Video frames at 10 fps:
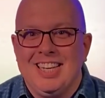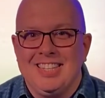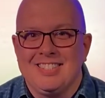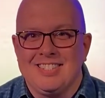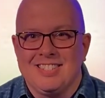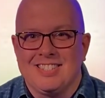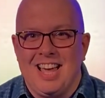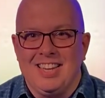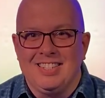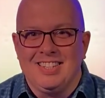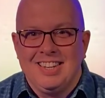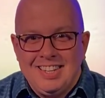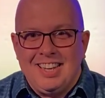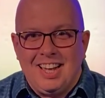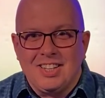it's just gotten
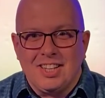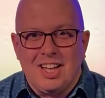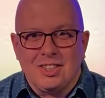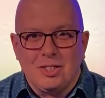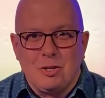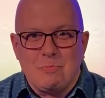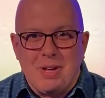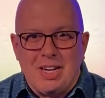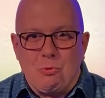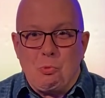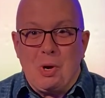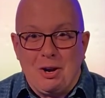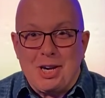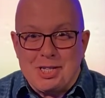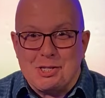a little bit
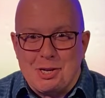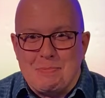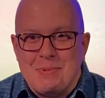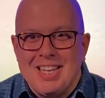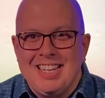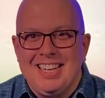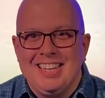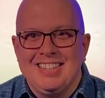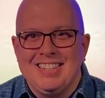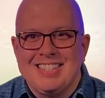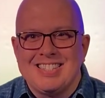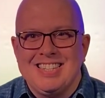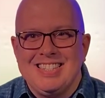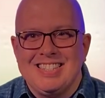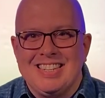wearisome in this
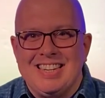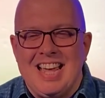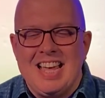season.